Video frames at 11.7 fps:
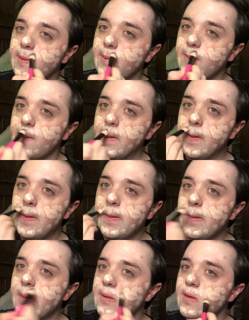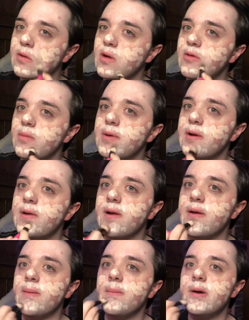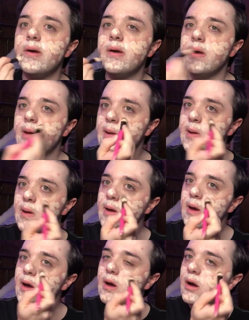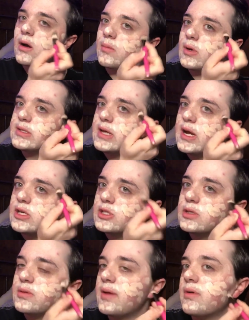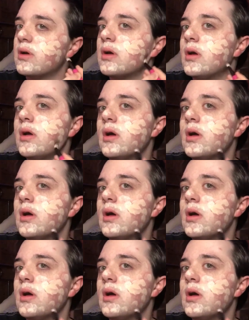like right in here because I do have a beard area, but or a mustache or whatever.